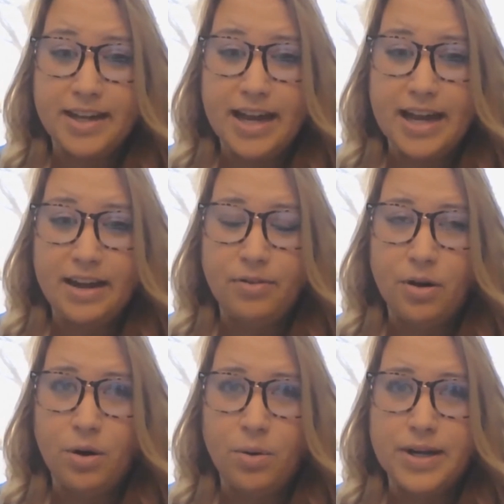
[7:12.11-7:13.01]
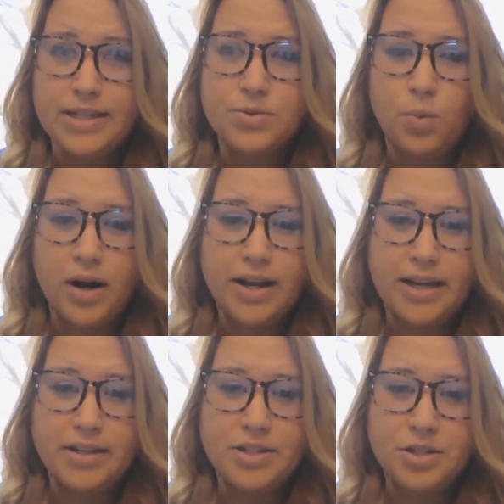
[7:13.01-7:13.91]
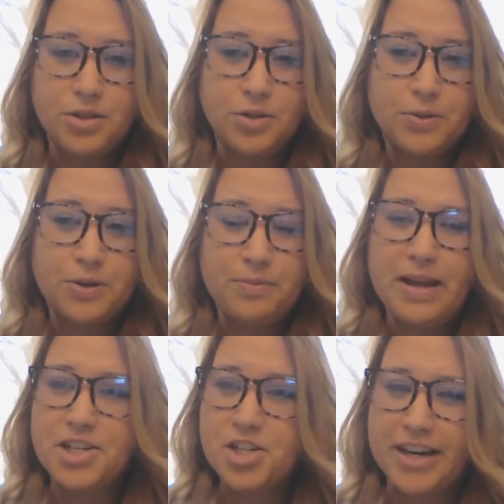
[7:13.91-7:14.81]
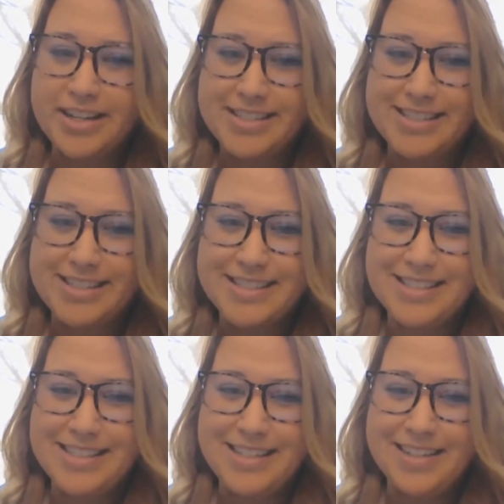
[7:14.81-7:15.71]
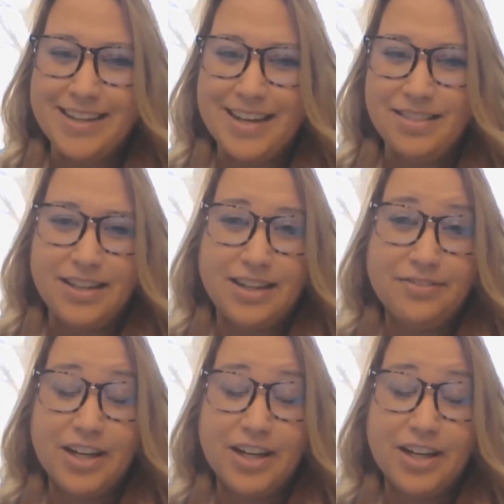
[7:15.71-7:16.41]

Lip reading: and I've always wanted to make sure I could succeed and leave